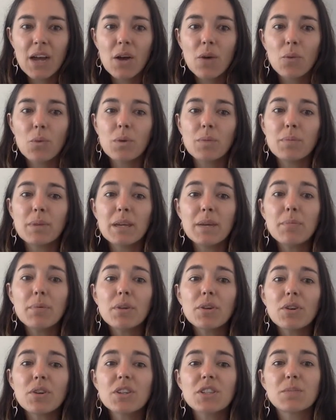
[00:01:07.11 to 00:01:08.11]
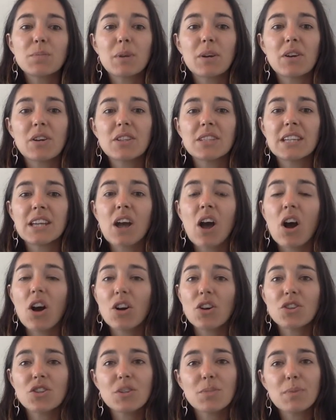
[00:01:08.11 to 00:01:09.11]
When people are experiencing
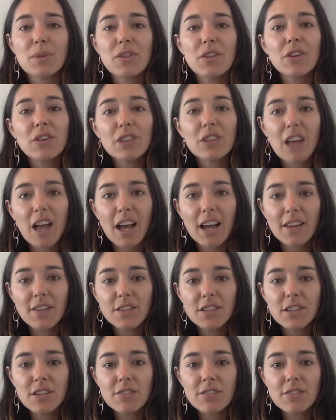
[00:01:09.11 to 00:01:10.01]
hardship in their lives,